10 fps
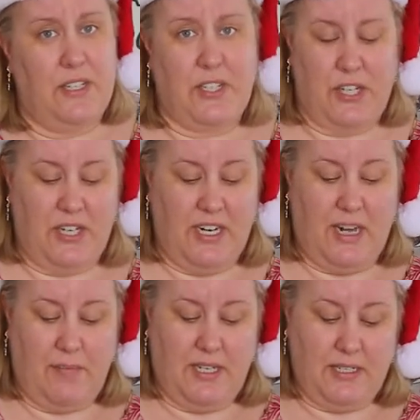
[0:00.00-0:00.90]
stirred it
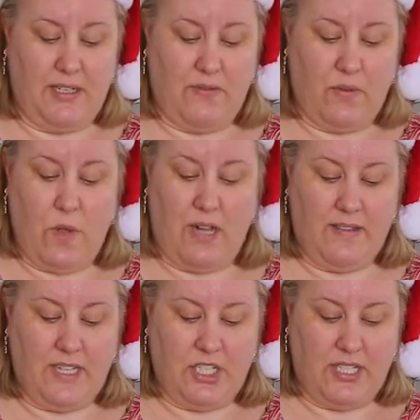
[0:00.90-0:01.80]
up, let it sit for a while,
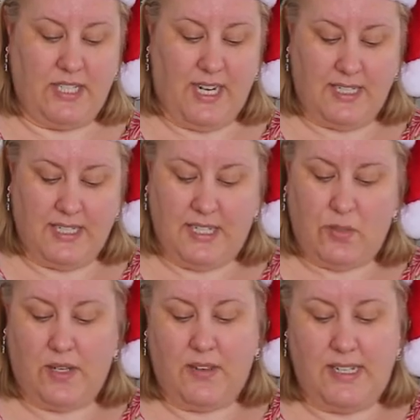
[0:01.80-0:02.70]
and then just dunked
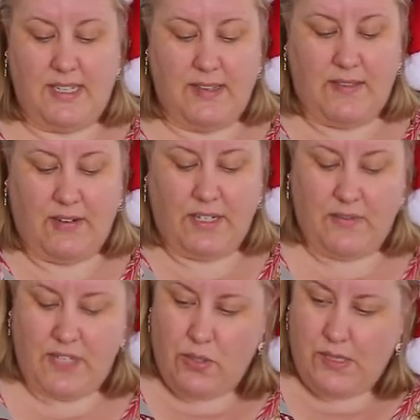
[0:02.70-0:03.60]
each one of these in there
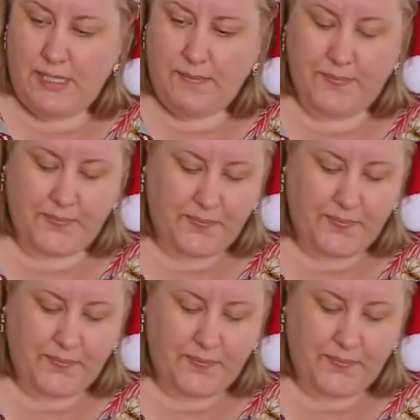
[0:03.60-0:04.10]
individually.